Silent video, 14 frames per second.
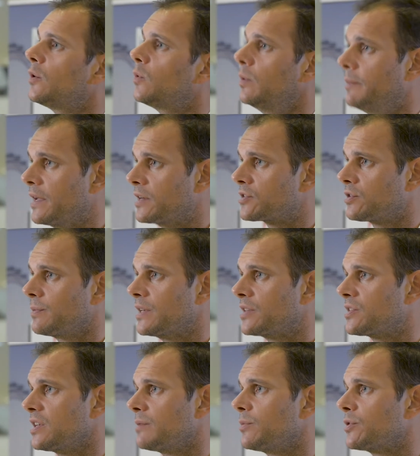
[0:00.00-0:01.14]
remains to be
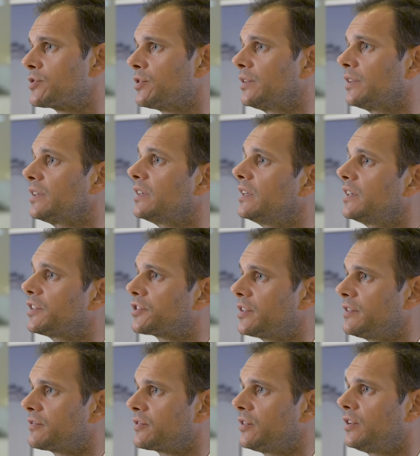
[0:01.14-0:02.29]
seen, but certainly the
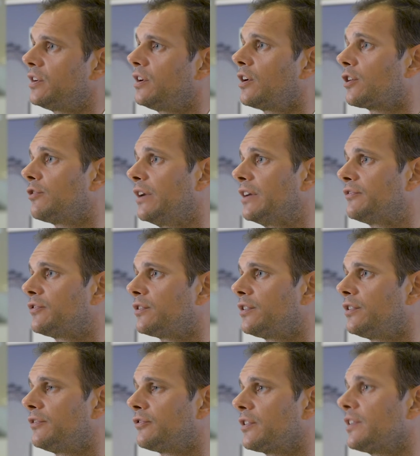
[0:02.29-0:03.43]
initiatives are great
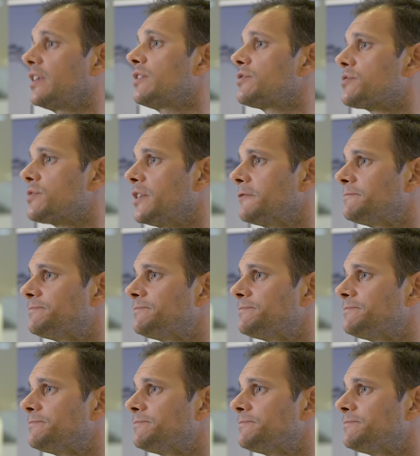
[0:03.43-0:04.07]
for the industry.